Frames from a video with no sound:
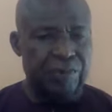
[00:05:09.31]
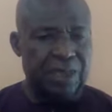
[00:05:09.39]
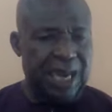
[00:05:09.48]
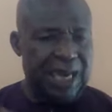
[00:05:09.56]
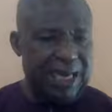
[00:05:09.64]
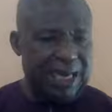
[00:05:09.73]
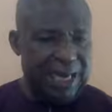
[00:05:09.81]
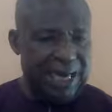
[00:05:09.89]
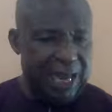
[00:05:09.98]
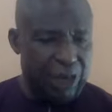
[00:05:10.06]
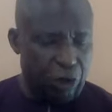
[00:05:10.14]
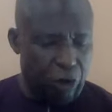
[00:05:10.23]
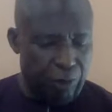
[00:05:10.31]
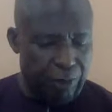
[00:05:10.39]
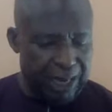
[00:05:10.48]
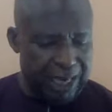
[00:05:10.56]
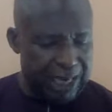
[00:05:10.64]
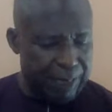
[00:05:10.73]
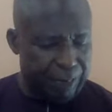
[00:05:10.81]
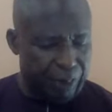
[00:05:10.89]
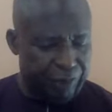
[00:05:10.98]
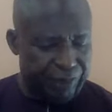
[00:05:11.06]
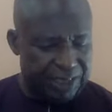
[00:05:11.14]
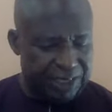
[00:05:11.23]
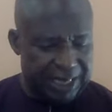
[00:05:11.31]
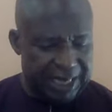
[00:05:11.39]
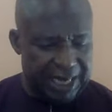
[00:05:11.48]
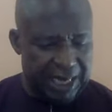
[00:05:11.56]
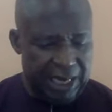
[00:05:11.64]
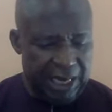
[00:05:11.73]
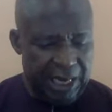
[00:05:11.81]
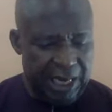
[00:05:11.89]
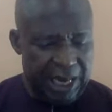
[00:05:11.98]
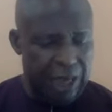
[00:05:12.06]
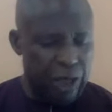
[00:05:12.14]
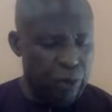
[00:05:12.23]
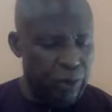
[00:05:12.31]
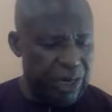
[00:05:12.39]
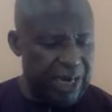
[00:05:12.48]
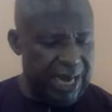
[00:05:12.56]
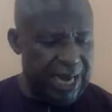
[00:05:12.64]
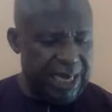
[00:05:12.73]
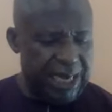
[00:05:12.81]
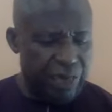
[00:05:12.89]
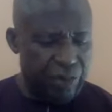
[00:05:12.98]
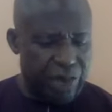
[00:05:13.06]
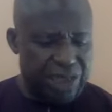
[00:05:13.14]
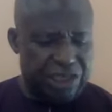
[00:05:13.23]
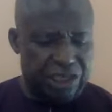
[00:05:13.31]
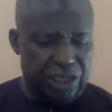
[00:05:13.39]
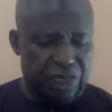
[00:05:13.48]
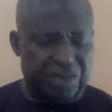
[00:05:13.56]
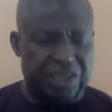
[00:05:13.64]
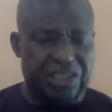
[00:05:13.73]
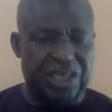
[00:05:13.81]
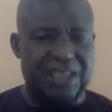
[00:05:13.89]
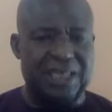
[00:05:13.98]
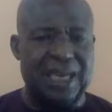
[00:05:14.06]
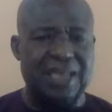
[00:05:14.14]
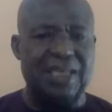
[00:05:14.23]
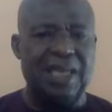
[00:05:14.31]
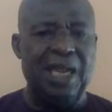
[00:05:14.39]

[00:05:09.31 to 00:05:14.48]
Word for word: I declare and I command and I prophesy that you will eat the riches of the Gentiles.